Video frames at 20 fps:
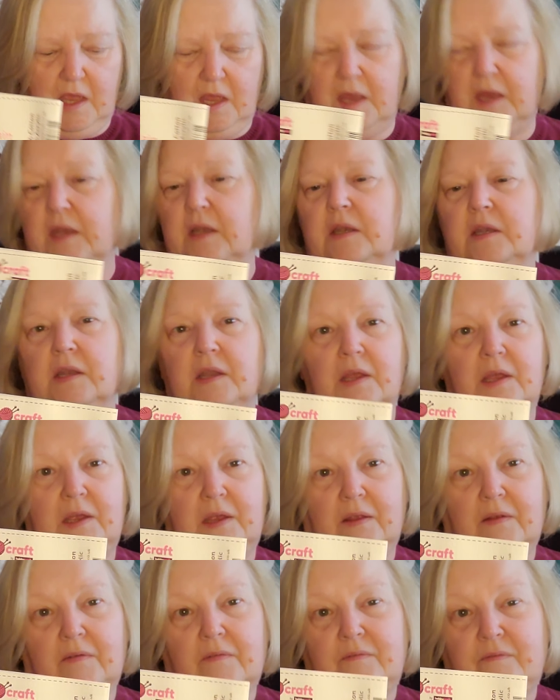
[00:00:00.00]
in
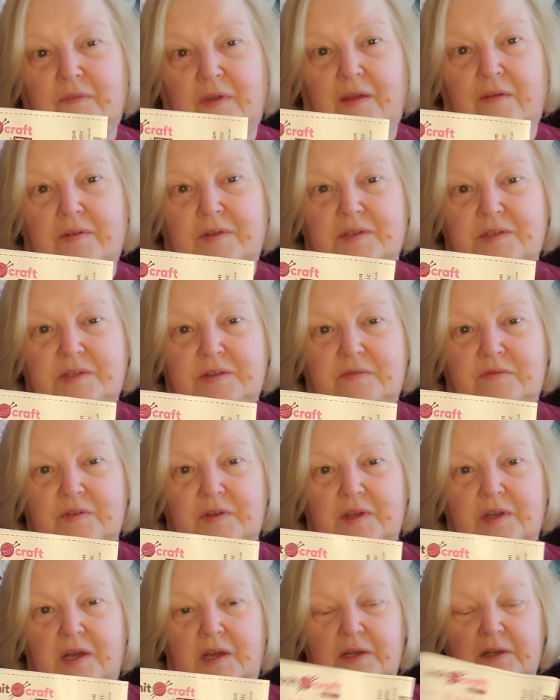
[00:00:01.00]
various
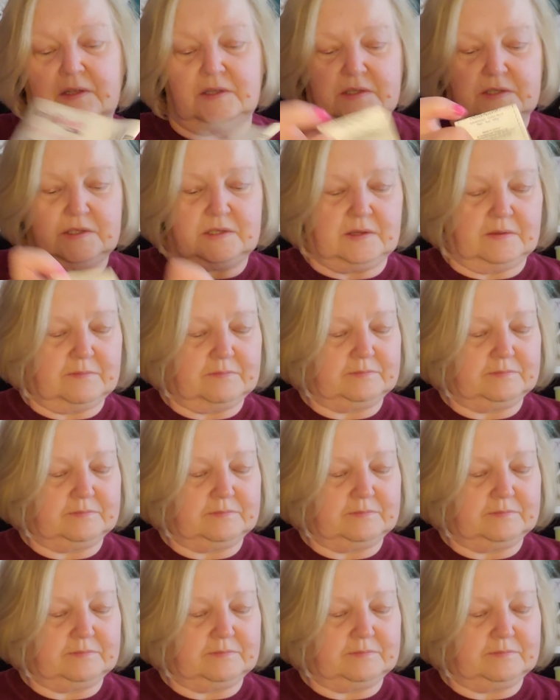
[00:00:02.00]
different colours.